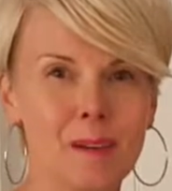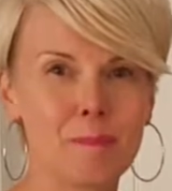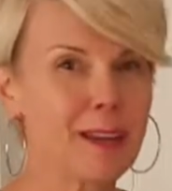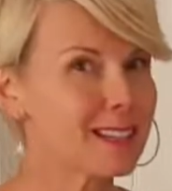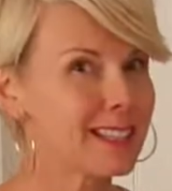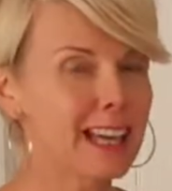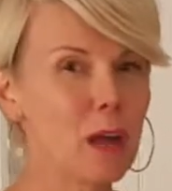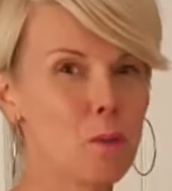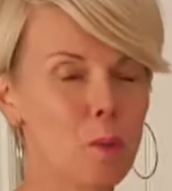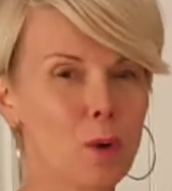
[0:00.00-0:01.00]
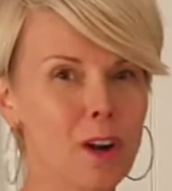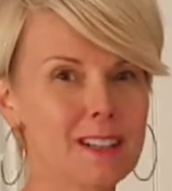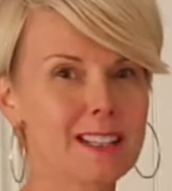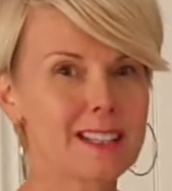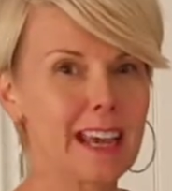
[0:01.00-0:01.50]
Because again, when we're on
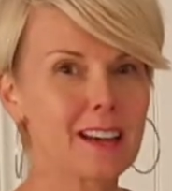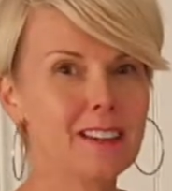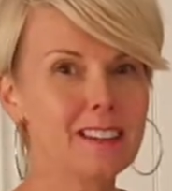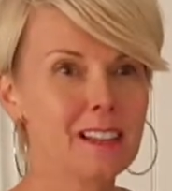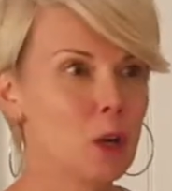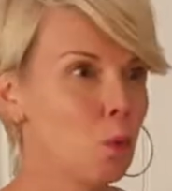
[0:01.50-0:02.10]
a sale,